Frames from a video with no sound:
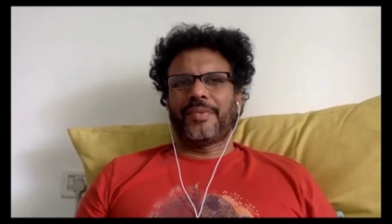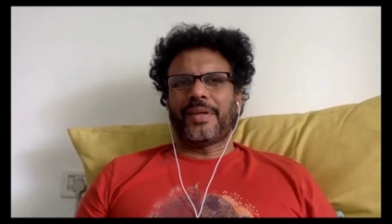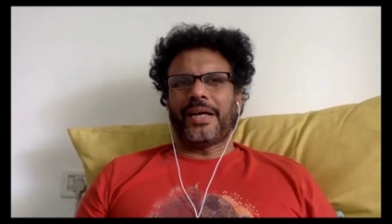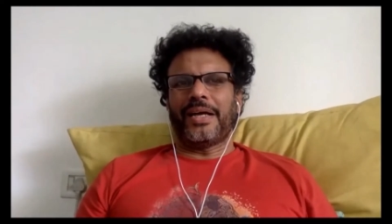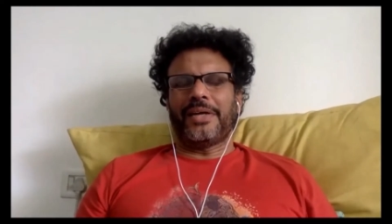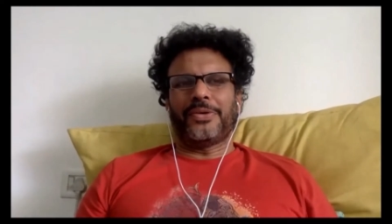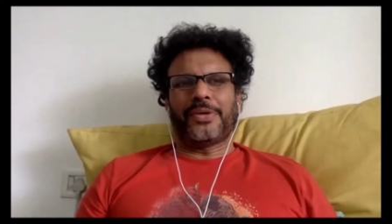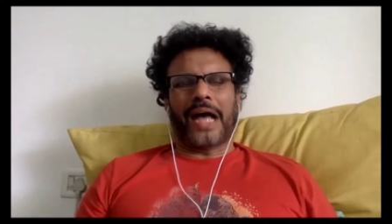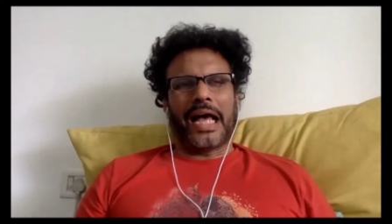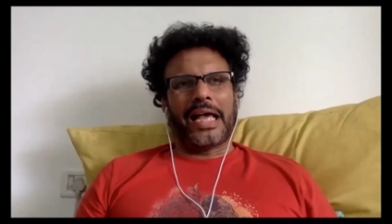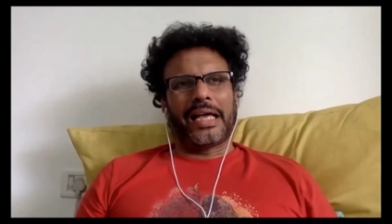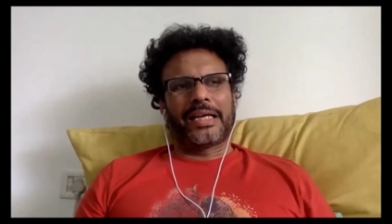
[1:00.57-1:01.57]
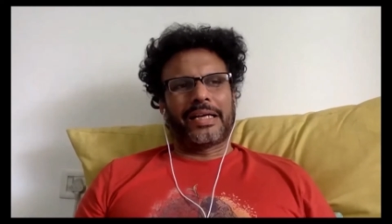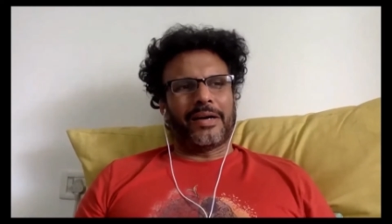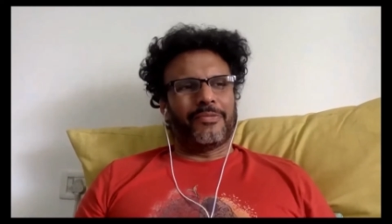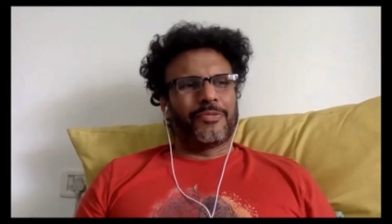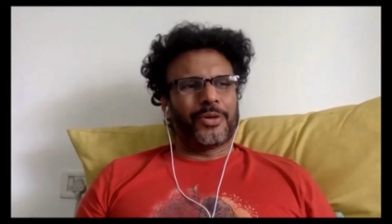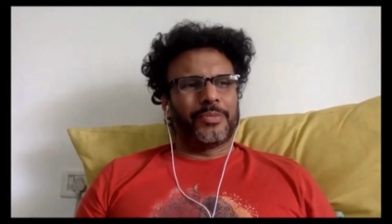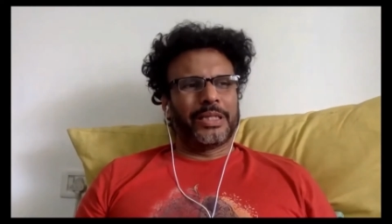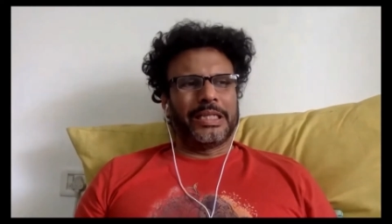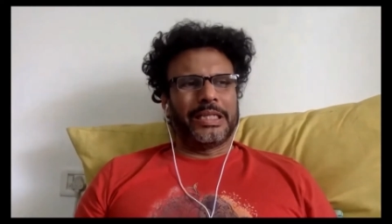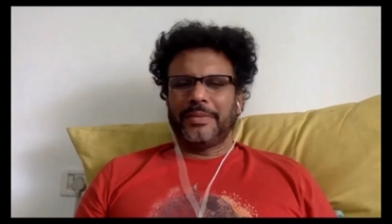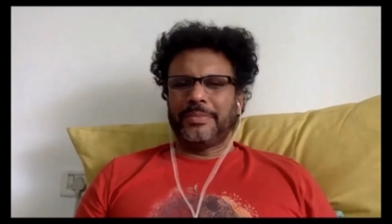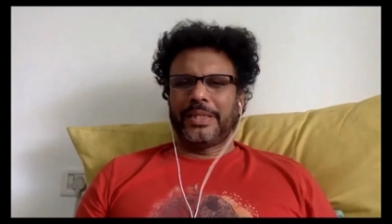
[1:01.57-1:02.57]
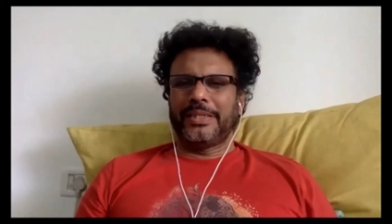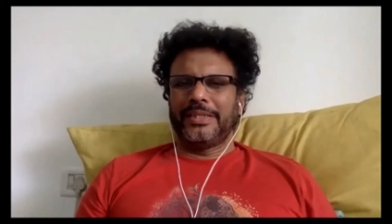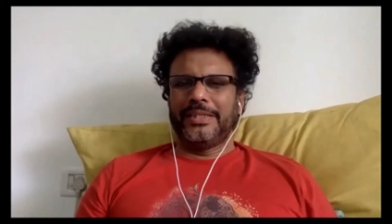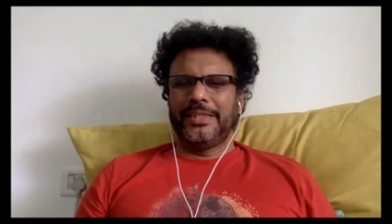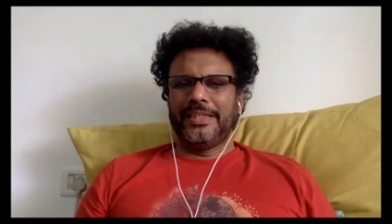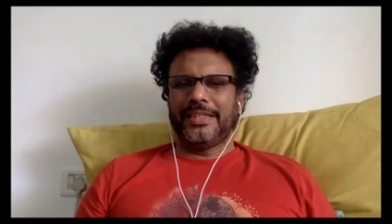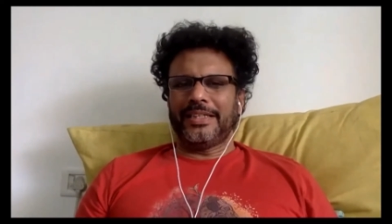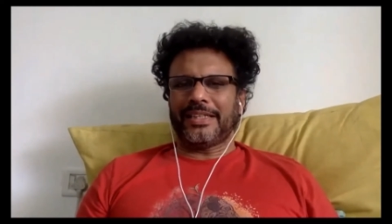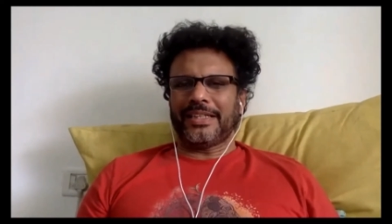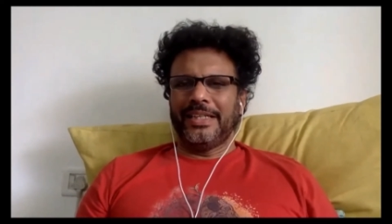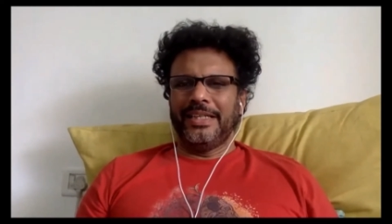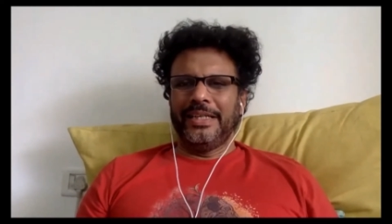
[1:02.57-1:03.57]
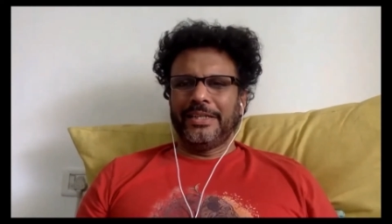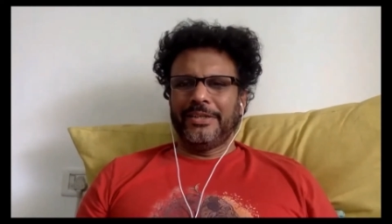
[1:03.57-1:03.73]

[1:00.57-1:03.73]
I know I come from a typical Indian